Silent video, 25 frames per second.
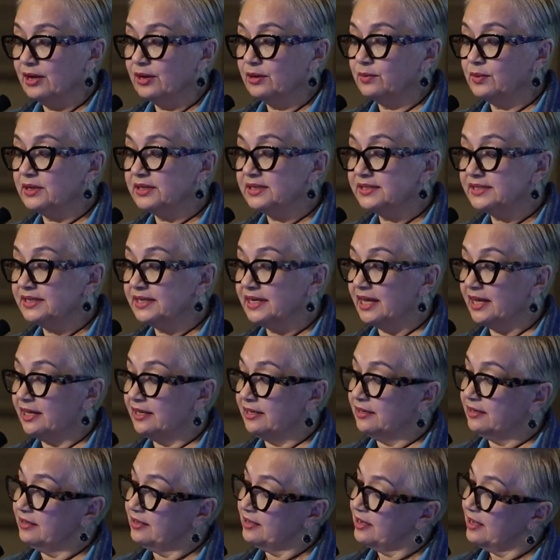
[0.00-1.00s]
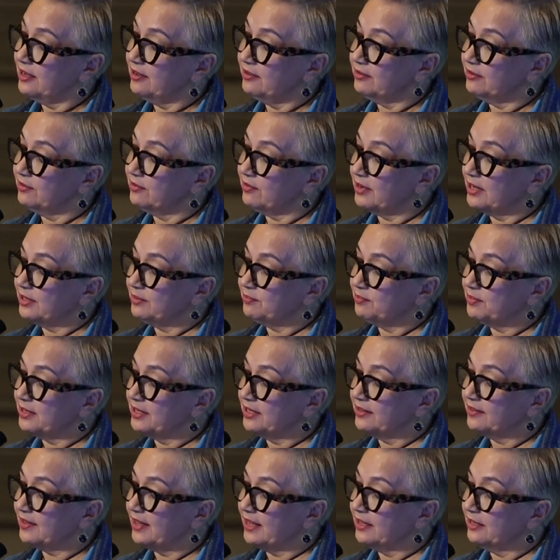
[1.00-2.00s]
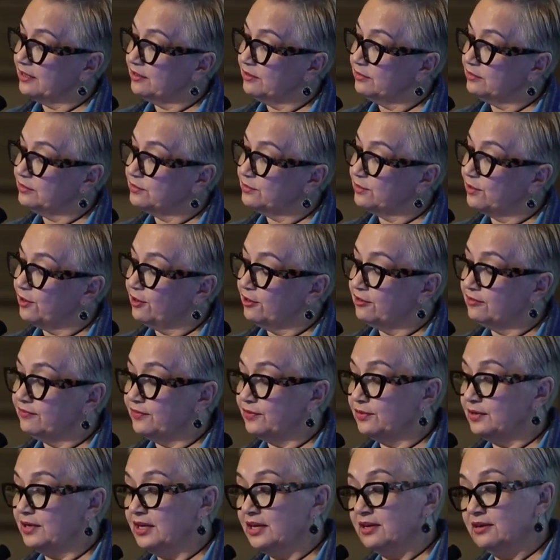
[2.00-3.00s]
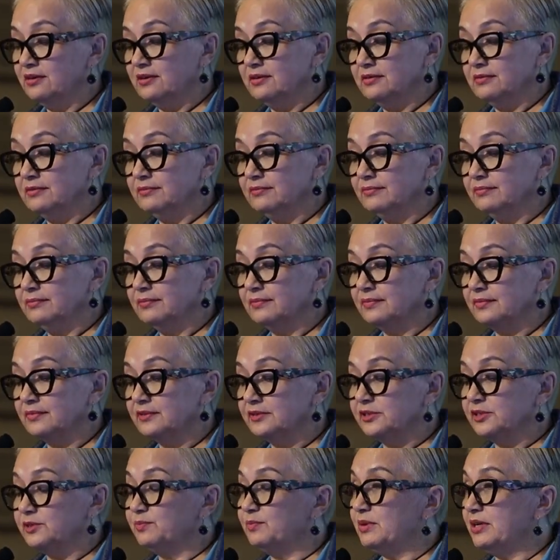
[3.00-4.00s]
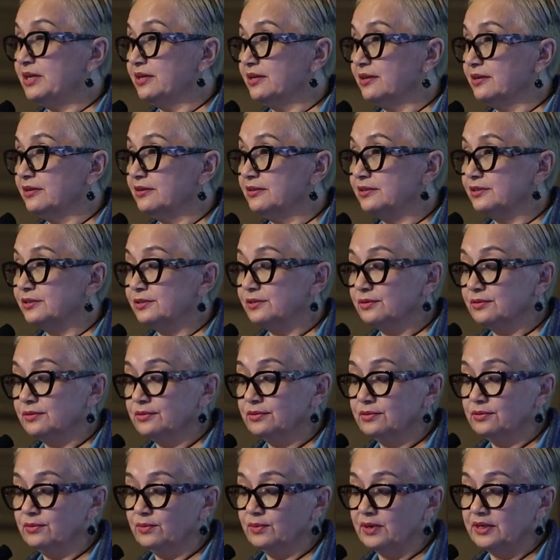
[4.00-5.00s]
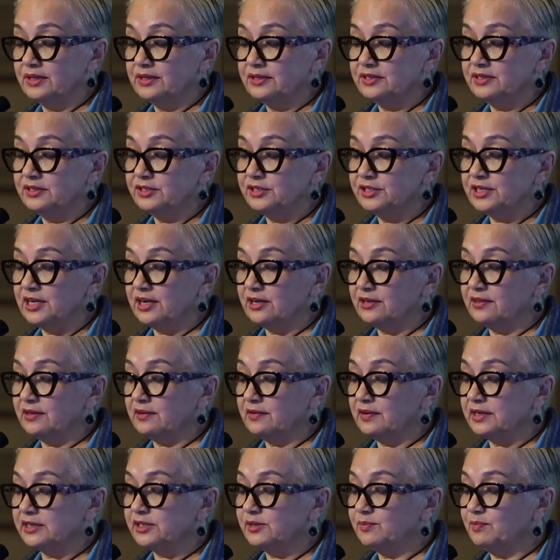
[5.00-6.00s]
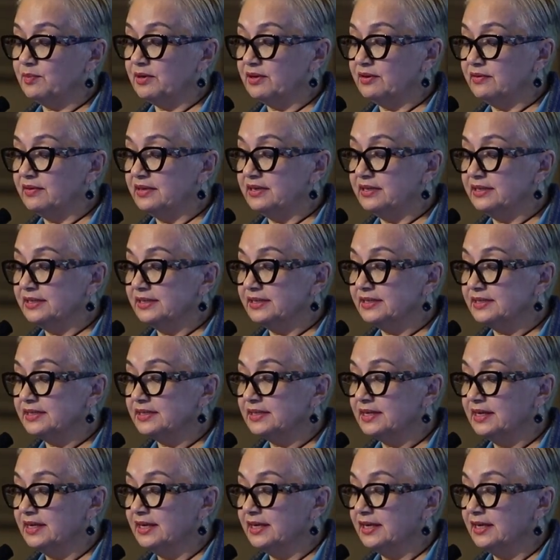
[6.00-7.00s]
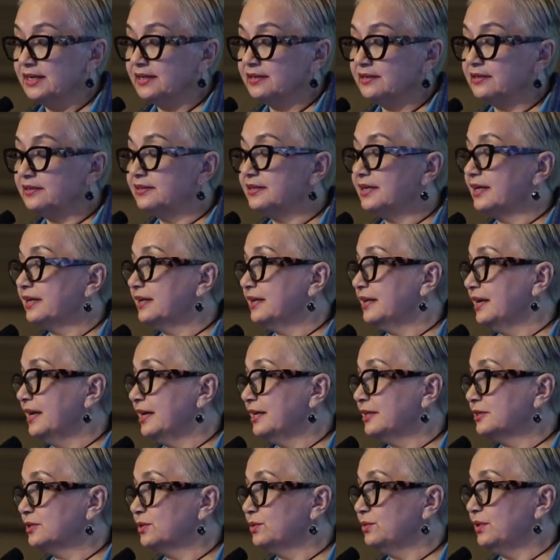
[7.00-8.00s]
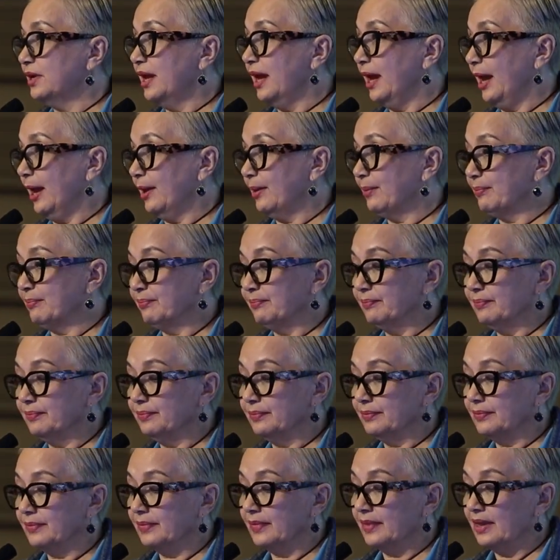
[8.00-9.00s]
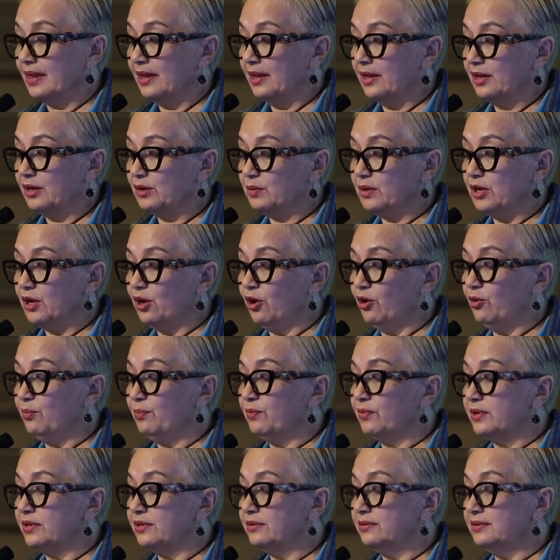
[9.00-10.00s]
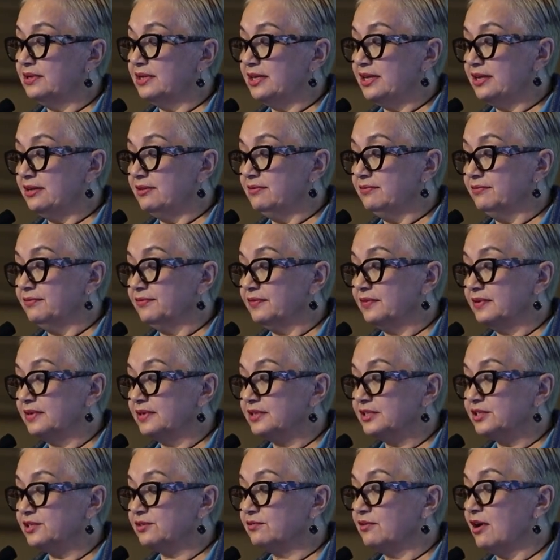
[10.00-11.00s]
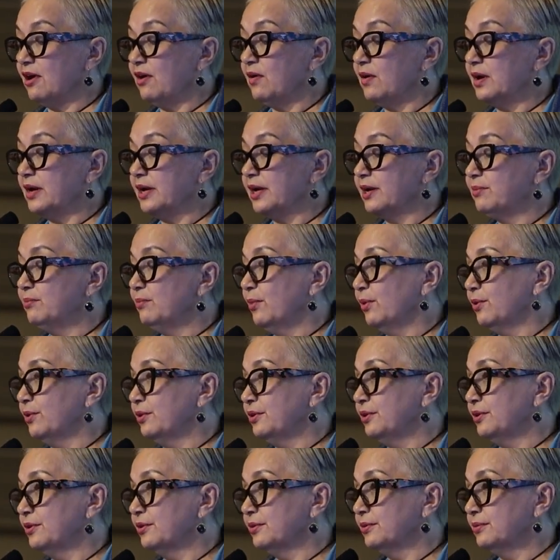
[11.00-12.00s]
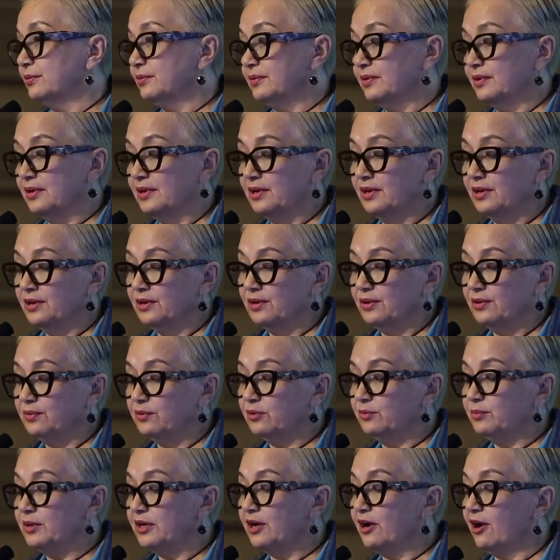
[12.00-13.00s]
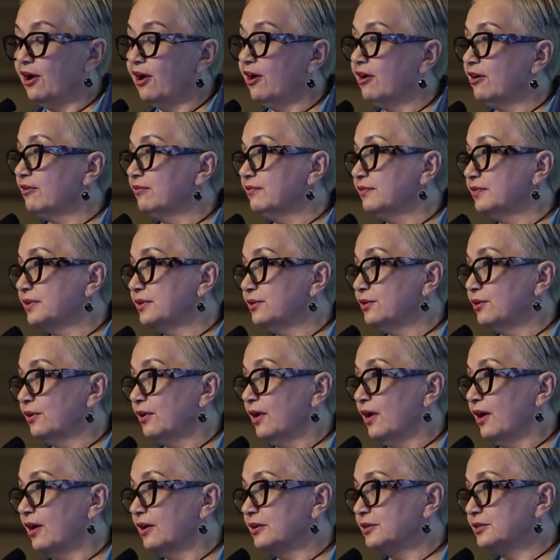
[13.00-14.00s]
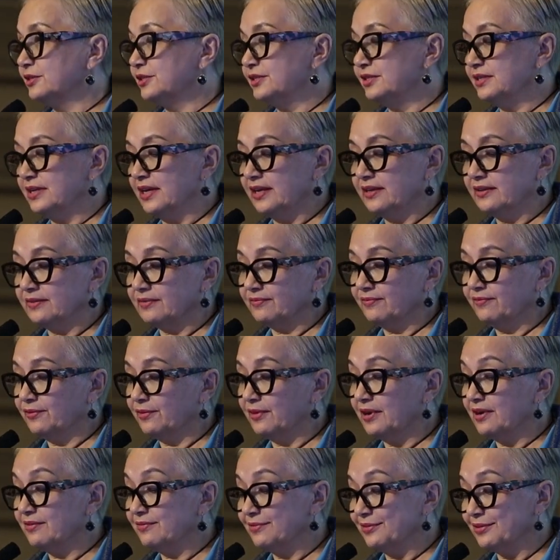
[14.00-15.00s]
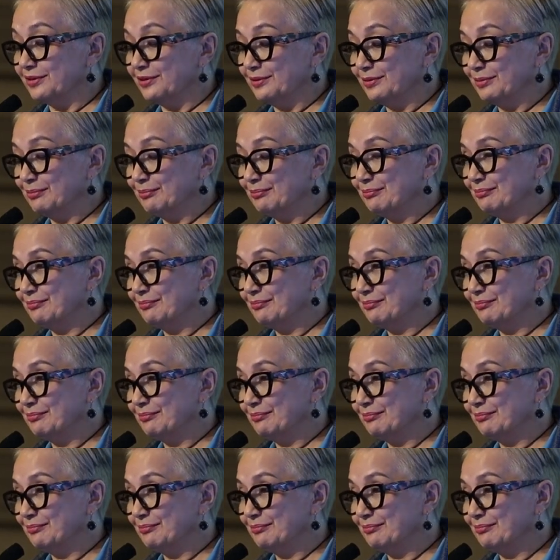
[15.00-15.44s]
Once again, a great big thank you to all of you here, the speakers who wanted to share their experience, the delegates who came. We hope when you leave, Sarawak and Borneo will be carved in your hearts together forever.